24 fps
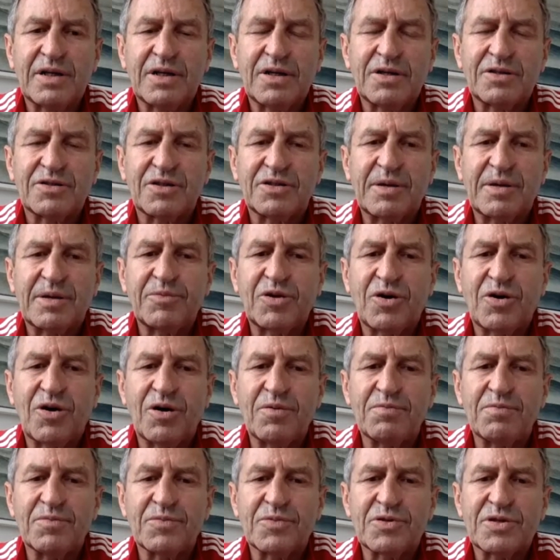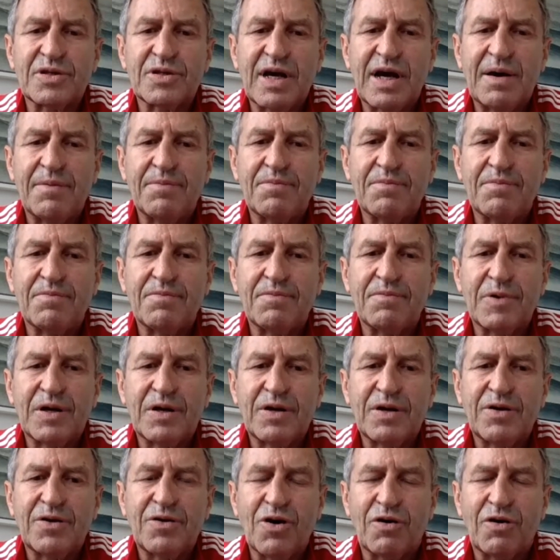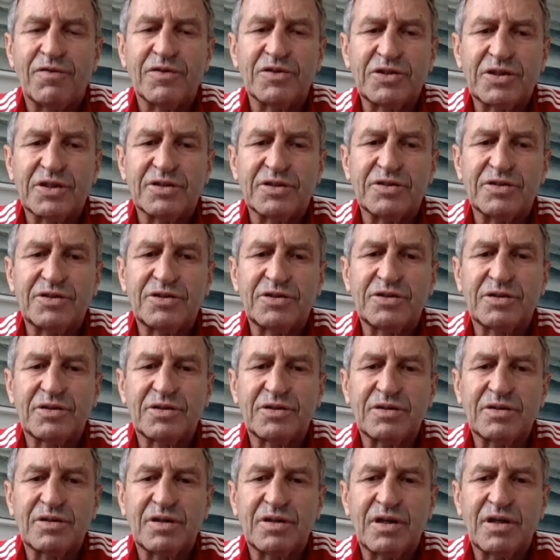So sometimes novices